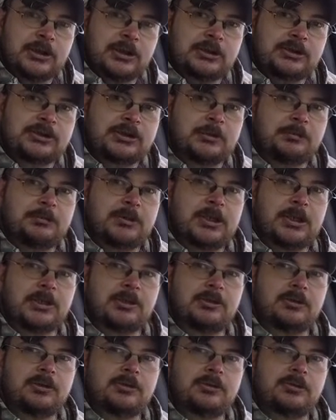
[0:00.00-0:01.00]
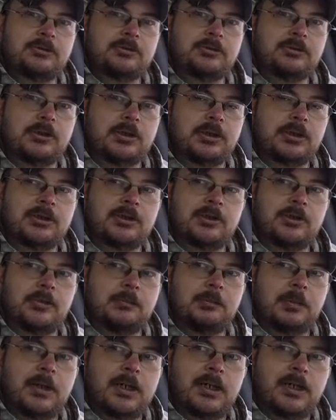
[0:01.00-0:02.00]
a septic truck go
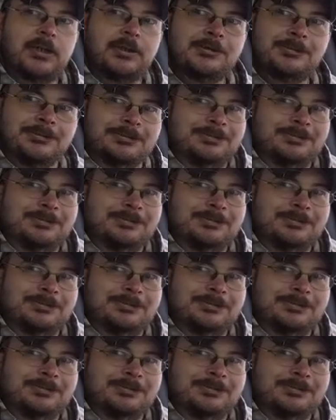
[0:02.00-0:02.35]
by.